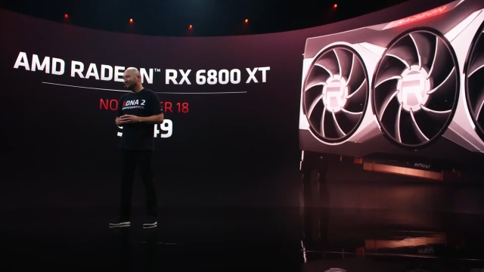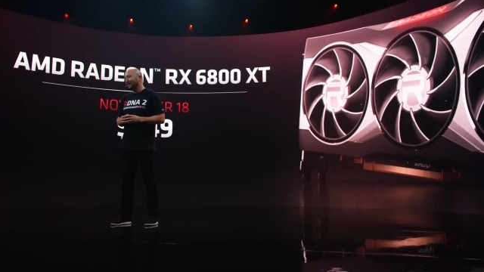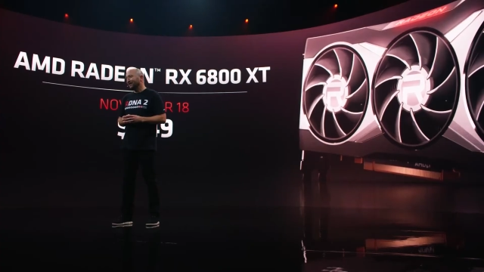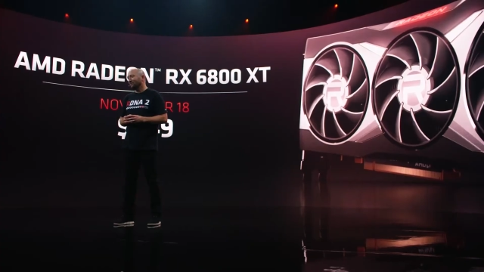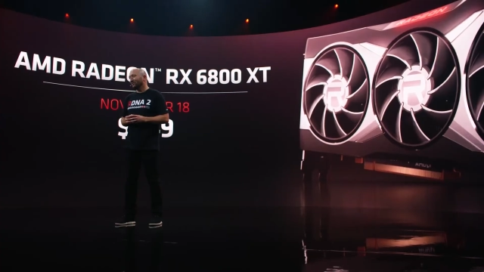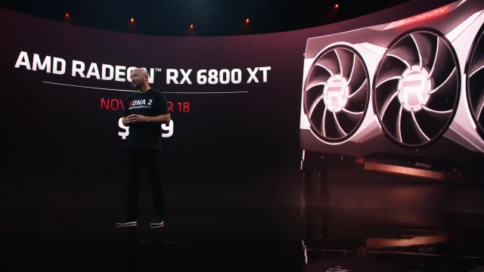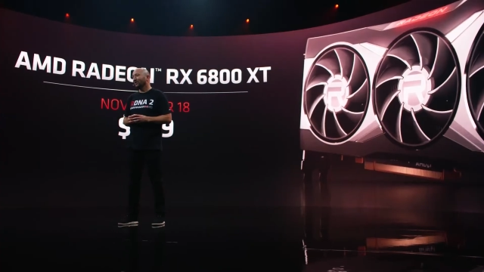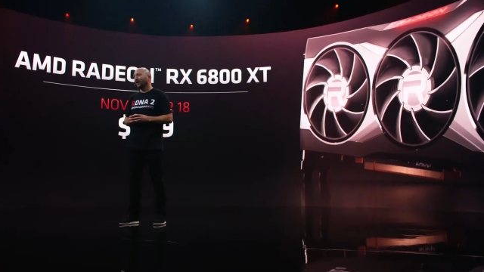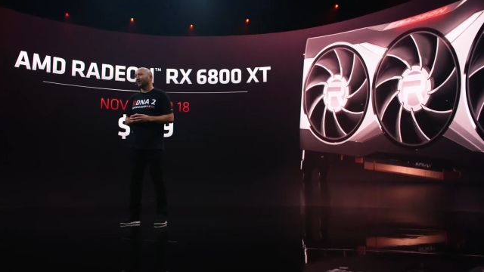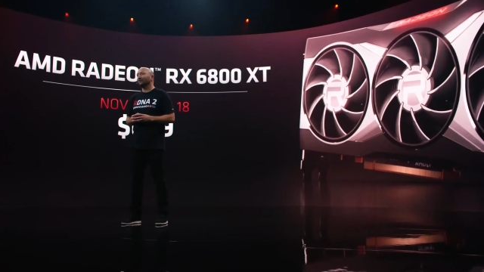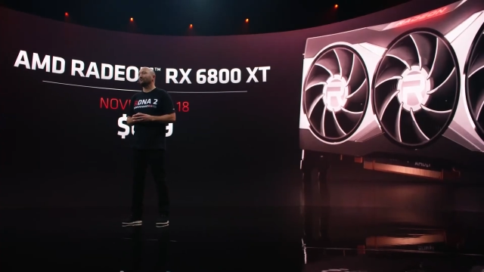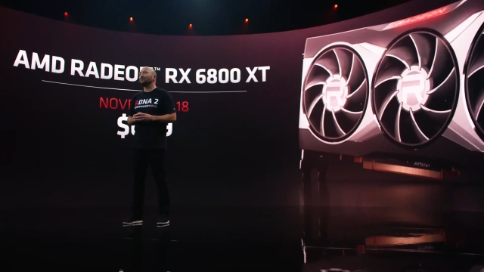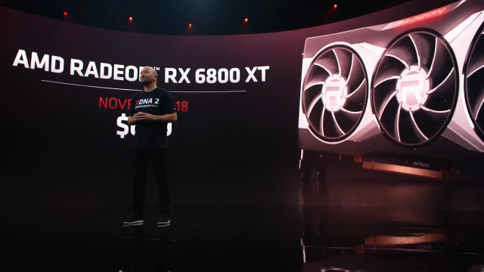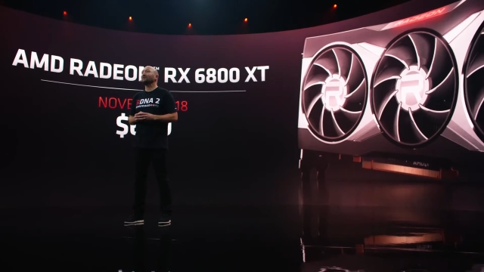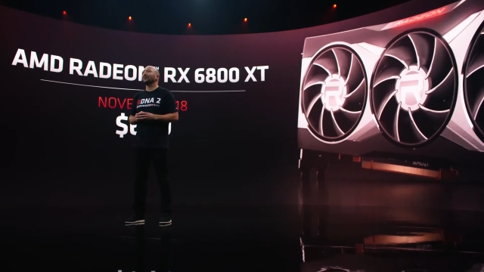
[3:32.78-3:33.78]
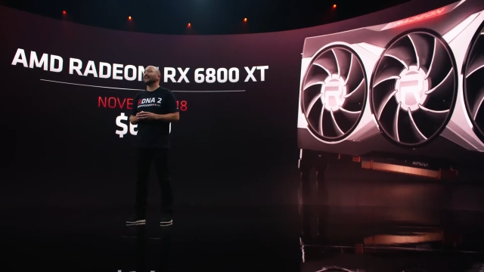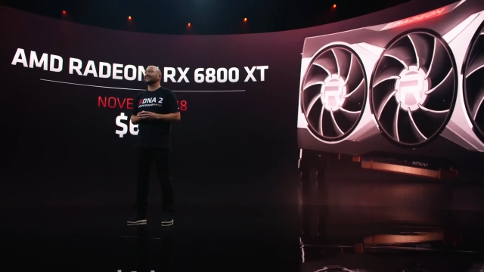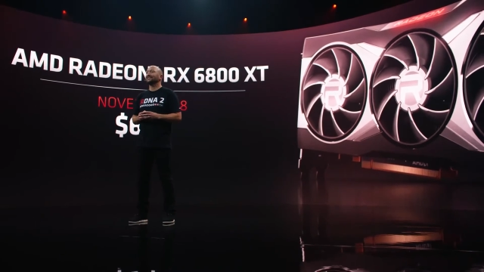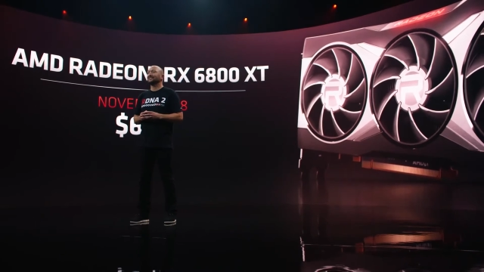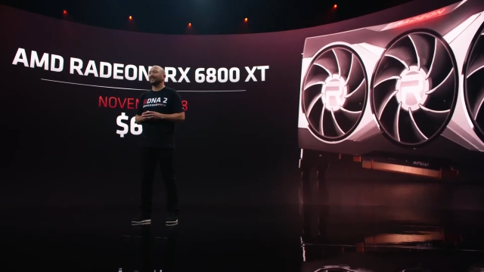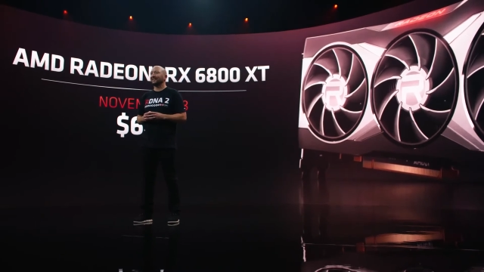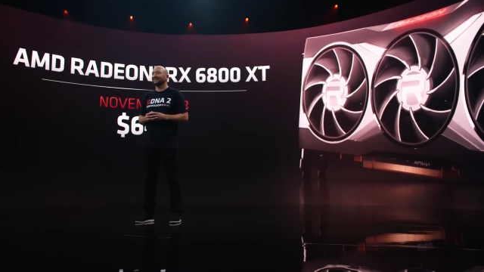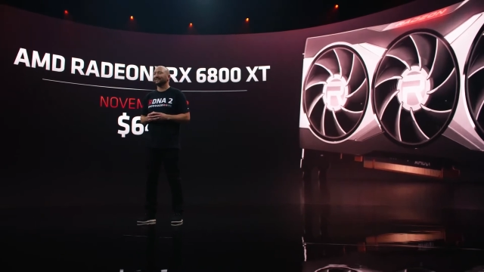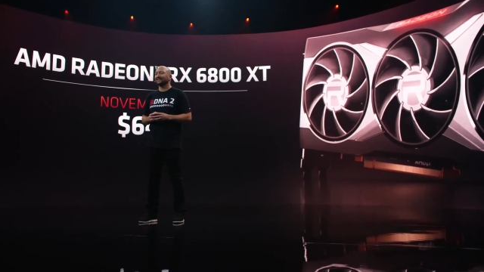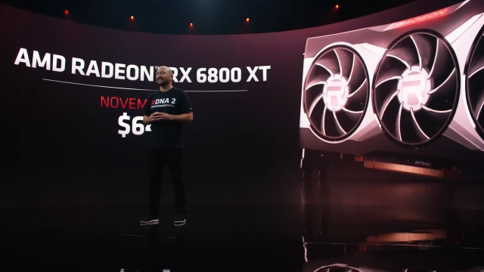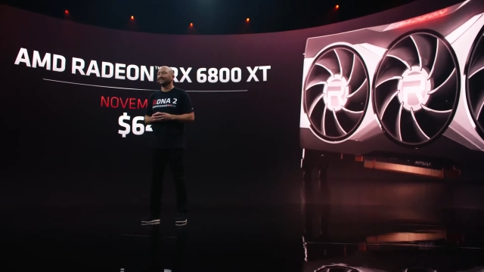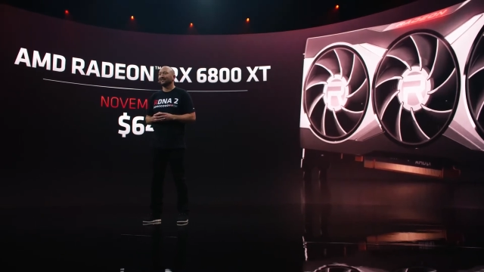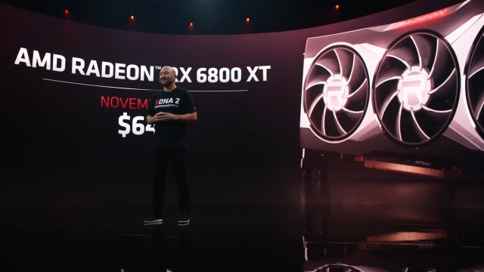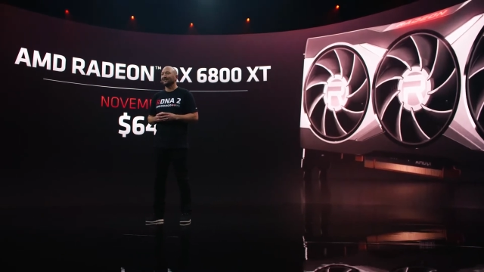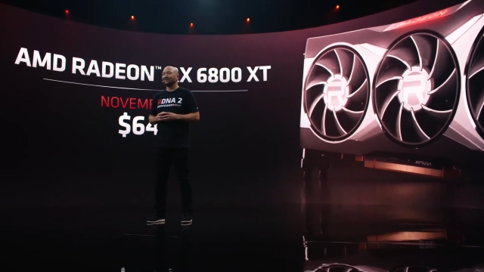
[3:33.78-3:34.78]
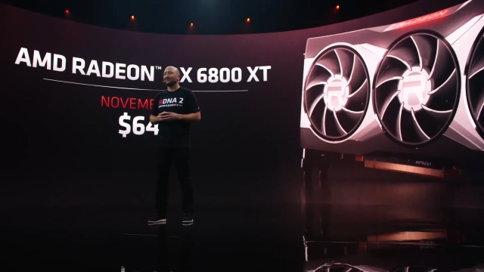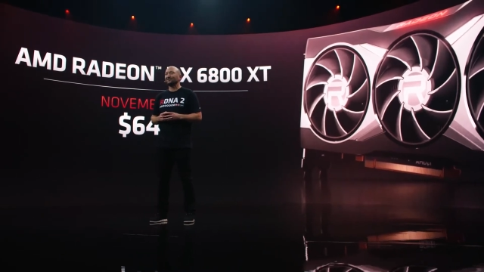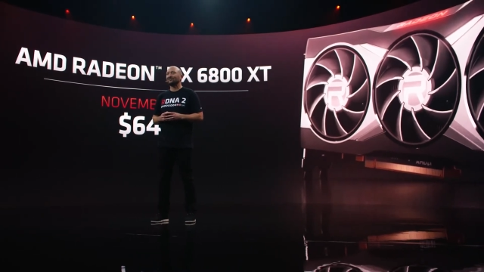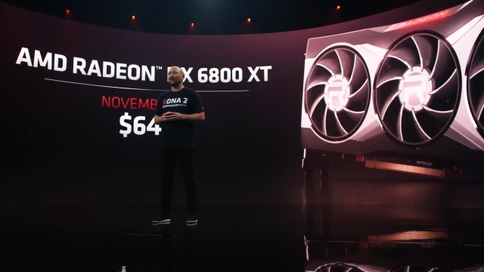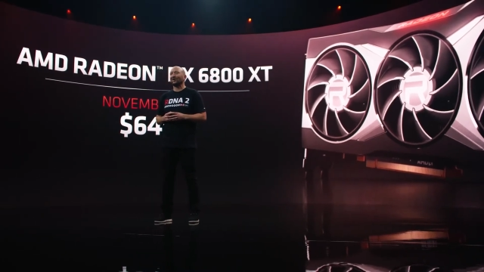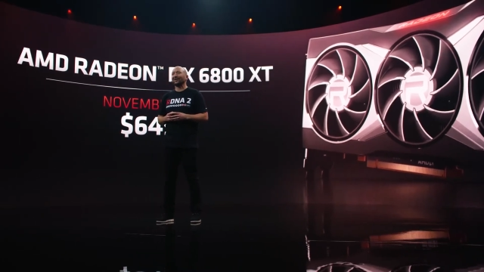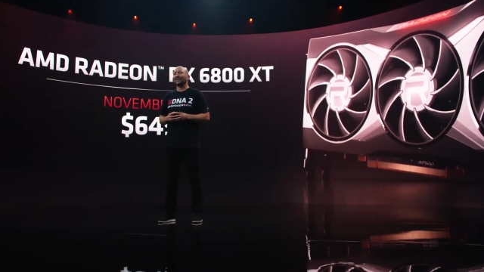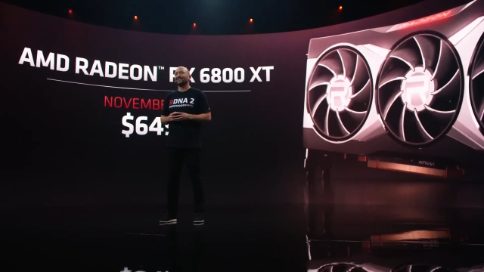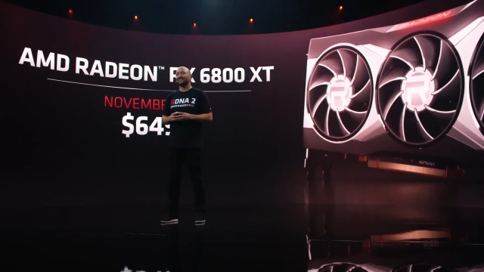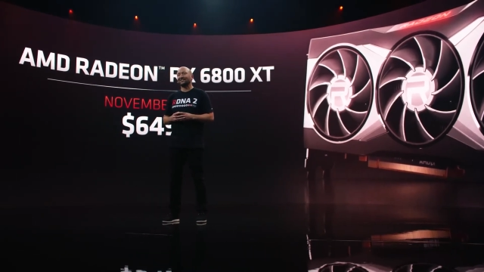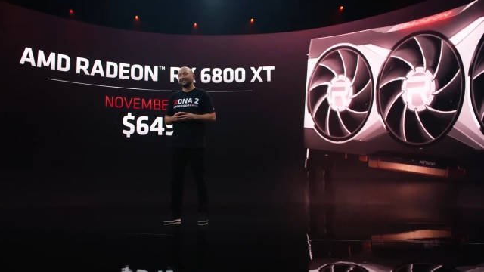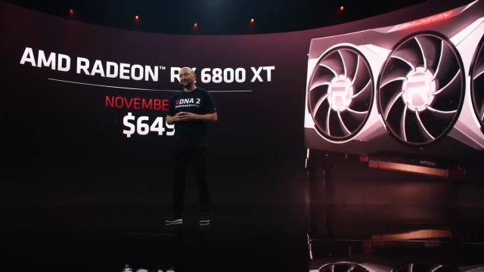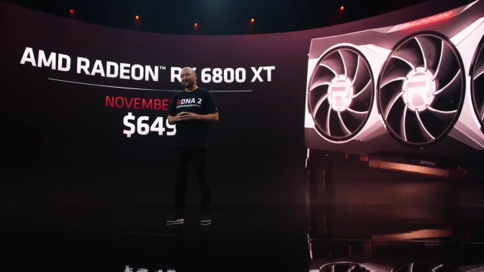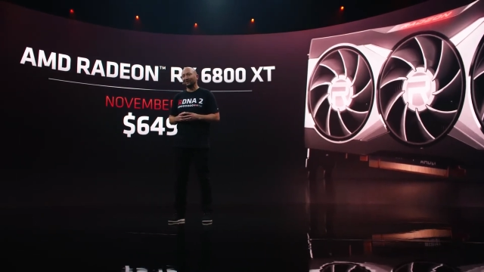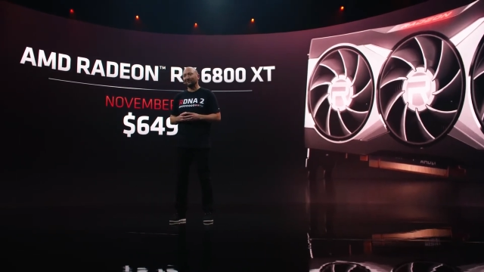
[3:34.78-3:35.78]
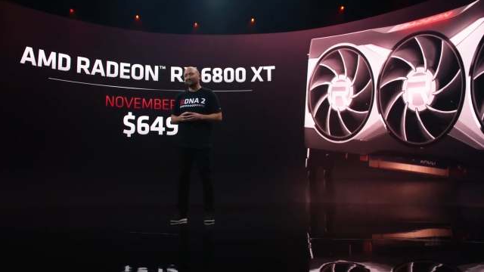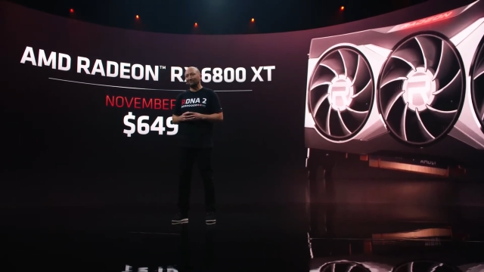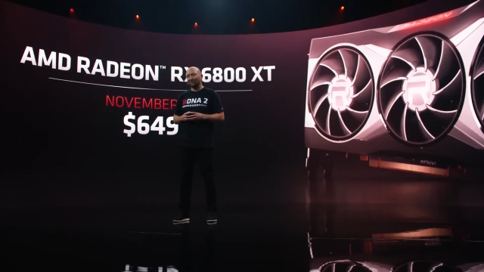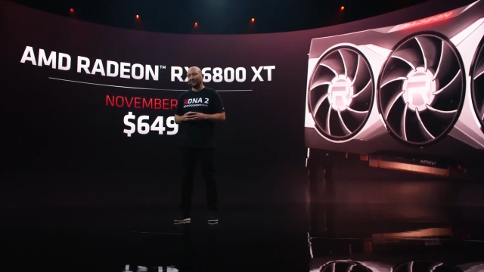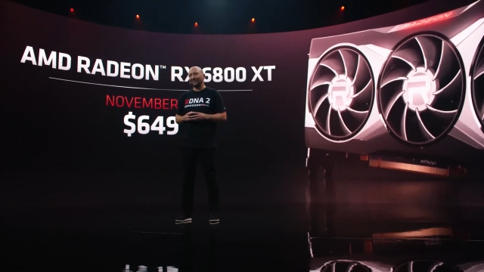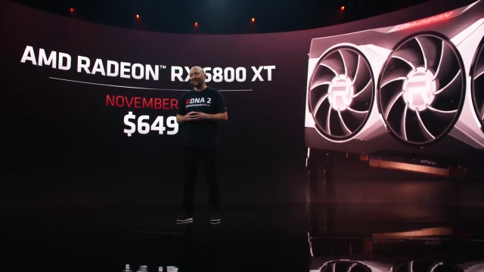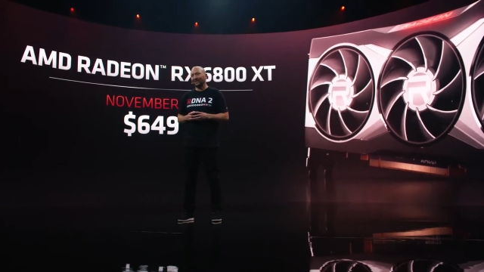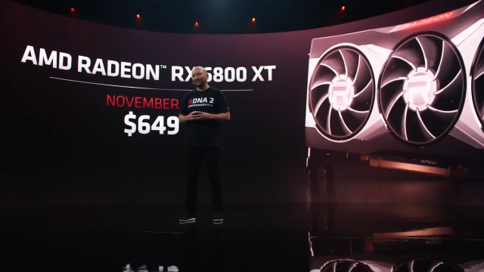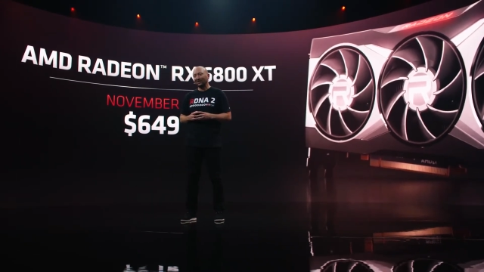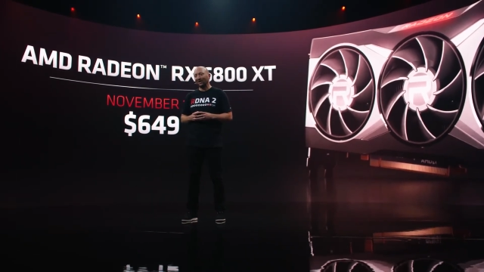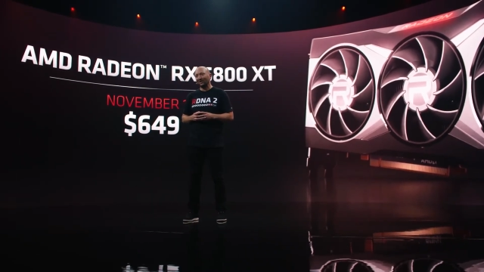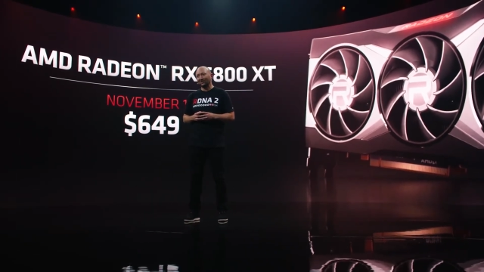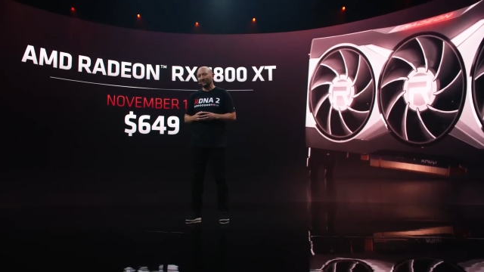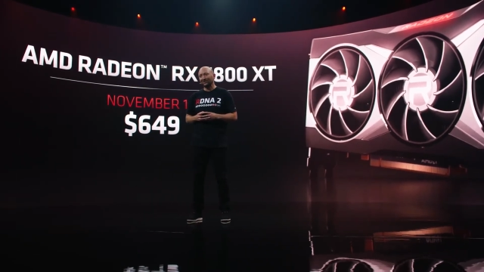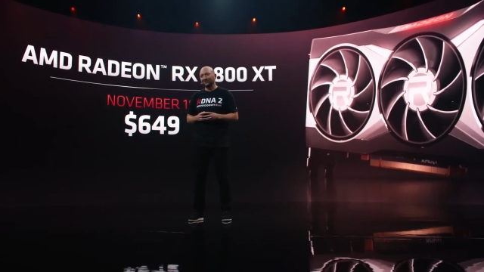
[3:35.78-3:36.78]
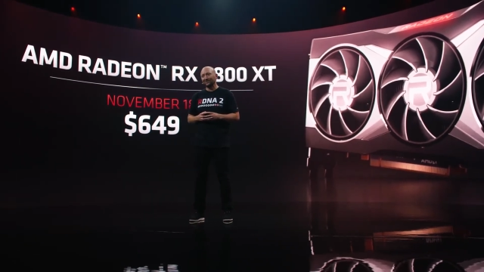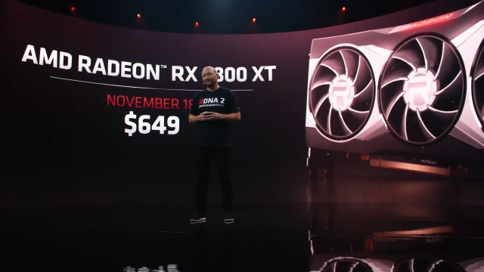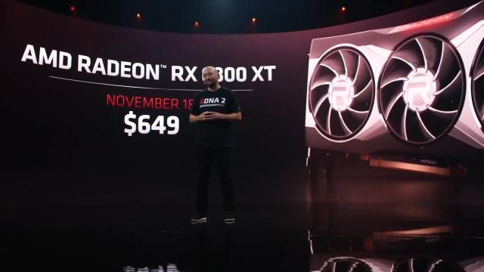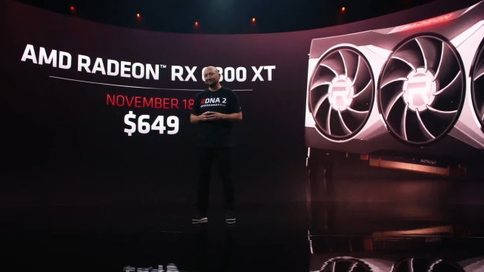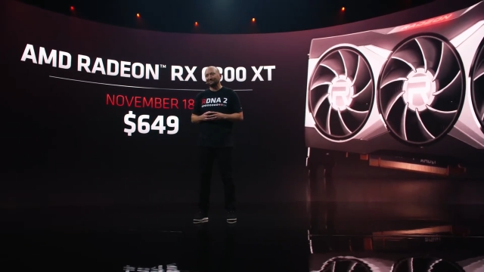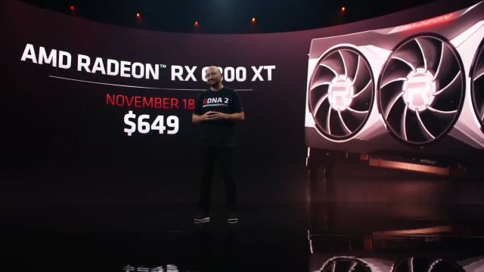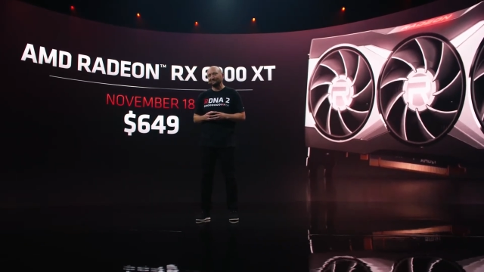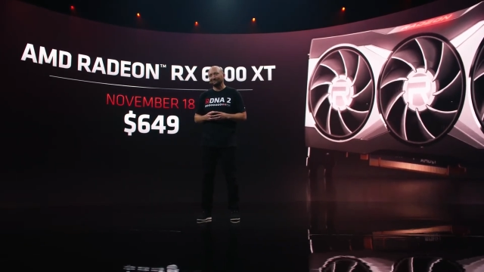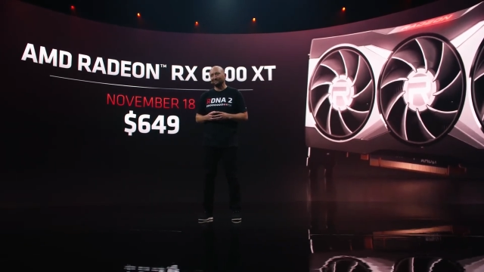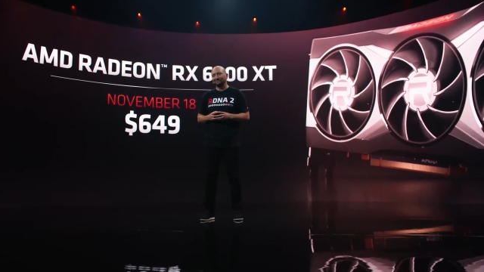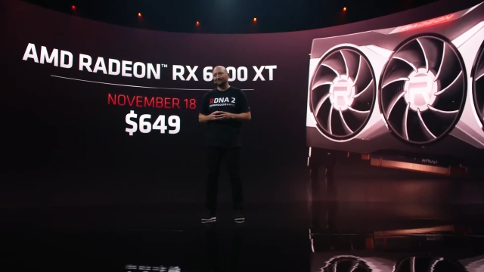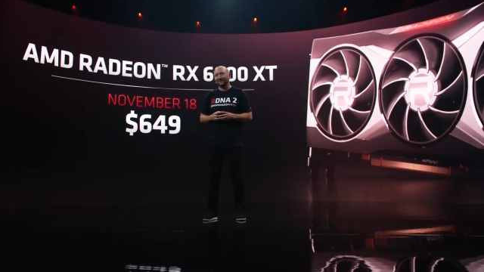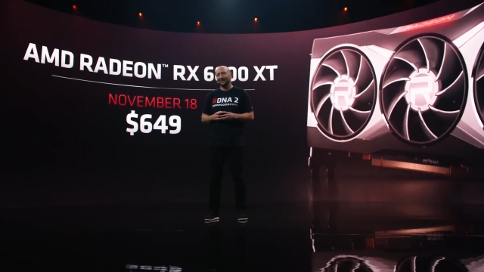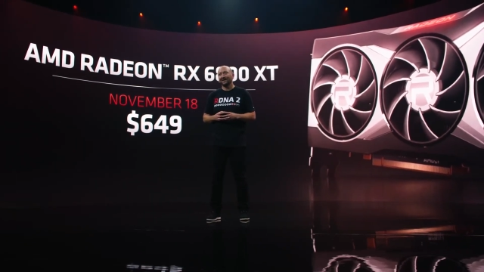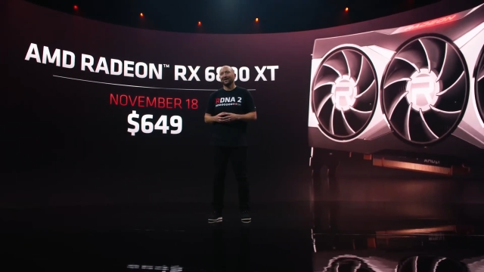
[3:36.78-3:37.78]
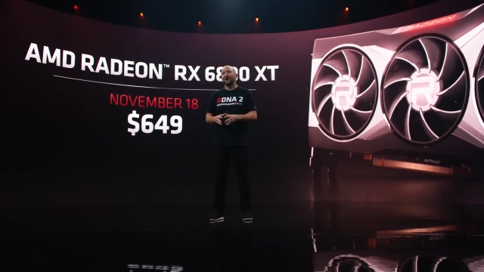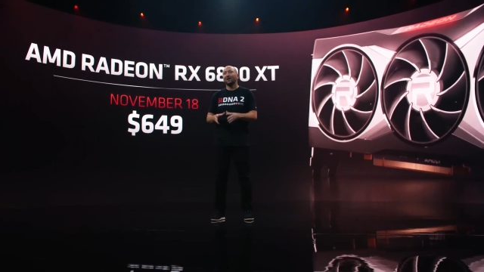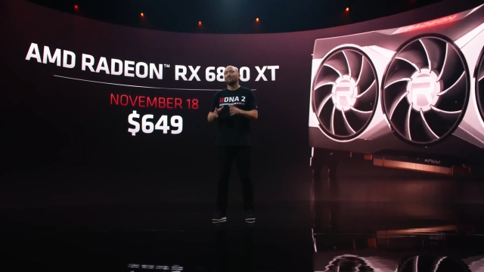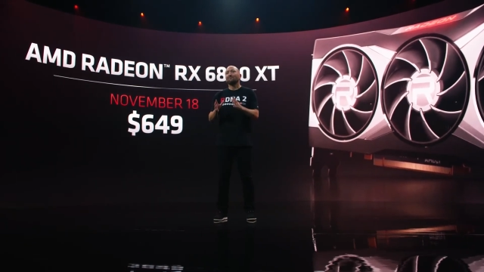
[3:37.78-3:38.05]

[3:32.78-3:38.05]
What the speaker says: Nobody's mouth can be seen.